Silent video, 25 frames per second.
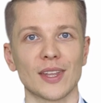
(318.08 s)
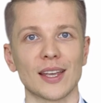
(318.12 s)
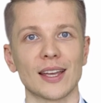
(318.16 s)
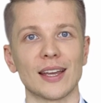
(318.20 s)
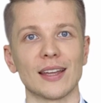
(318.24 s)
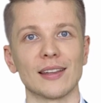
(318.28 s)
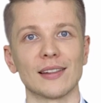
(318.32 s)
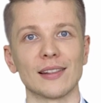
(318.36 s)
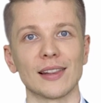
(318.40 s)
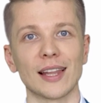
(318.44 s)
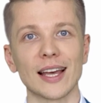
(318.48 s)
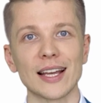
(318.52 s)

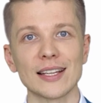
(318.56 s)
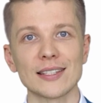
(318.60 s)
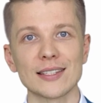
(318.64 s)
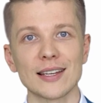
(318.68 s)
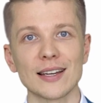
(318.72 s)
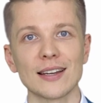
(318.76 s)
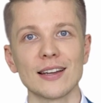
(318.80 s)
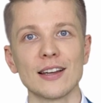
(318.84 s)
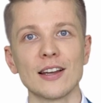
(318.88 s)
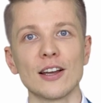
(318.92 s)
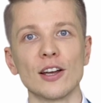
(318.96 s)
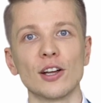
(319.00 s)
And
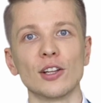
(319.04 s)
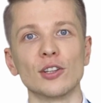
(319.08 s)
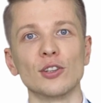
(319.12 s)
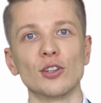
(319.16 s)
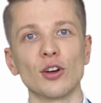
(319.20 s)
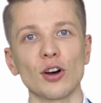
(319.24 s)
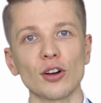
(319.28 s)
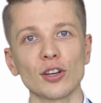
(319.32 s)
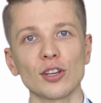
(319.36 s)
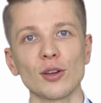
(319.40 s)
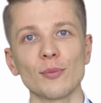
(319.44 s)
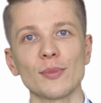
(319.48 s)
later,
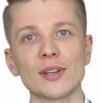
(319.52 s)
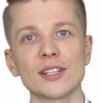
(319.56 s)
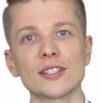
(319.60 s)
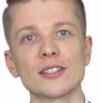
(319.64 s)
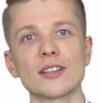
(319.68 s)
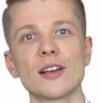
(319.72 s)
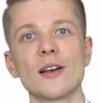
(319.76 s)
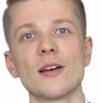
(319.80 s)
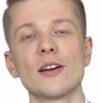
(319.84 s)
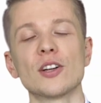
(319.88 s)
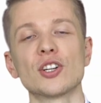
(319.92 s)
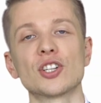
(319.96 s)

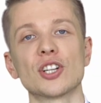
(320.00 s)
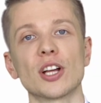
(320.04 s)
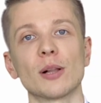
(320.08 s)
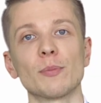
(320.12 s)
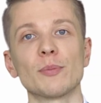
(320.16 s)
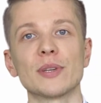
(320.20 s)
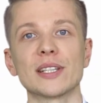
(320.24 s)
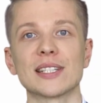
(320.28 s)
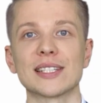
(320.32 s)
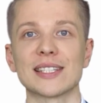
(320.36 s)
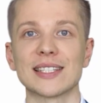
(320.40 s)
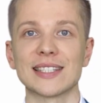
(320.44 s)
documents shall
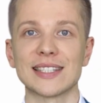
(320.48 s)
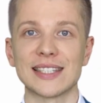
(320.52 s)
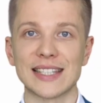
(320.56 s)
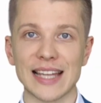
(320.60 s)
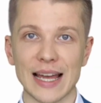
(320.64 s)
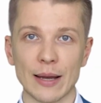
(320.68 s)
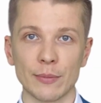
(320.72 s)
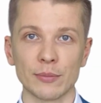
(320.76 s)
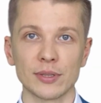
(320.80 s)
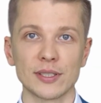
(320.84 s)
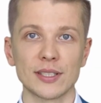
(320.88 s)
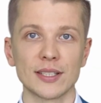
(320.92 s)
be
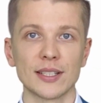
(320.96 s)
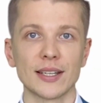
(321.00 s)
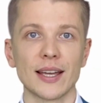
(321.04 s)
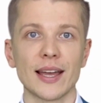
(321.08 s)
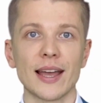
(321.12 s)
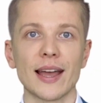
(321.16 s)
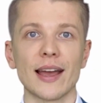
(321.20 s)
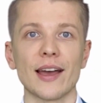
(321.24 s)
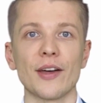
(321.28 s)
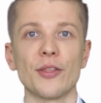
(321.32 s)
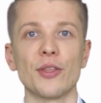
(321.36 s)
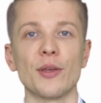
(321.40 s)
stamped
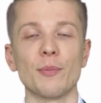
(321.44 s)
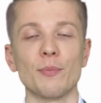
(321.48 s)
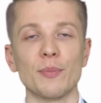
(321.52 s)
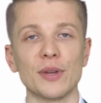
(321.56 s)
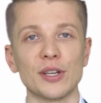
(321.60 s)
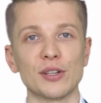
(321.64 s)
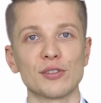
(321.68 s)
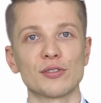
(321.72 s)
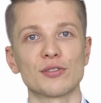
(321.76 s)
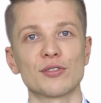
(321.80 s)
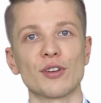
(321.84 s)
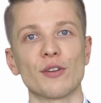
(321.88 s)
at the
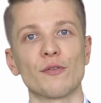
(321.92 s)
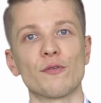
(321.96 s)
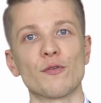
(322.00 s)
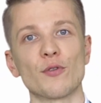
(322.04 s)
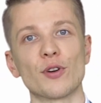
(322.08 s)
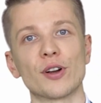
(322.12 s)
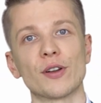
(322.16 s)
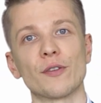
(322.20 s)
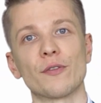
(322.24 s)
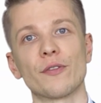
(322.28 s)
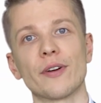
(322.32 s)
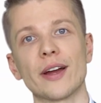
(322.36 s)
Ministry of
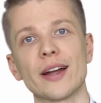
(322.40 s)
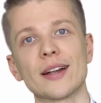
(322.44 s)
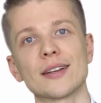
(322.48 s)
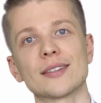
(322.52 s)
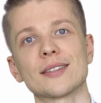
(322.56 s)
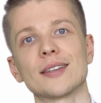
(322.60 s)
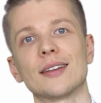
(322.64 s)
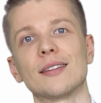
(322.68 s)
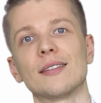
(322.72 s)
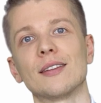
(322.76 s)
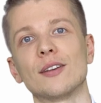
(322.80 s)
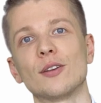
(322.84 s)
Foreign
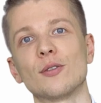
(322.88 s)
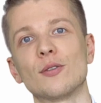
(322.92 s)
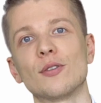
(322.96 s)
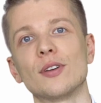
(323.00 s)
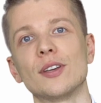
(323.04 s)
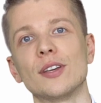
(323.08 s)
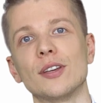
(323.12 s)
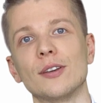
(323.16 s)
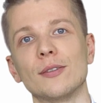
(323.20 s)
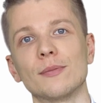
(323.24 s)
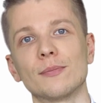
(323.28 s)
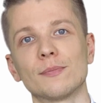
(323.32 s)
Affairs in the
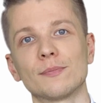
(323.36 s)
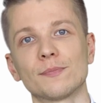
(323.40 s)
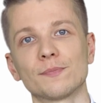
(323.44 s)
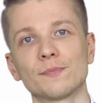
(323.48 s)
UAE.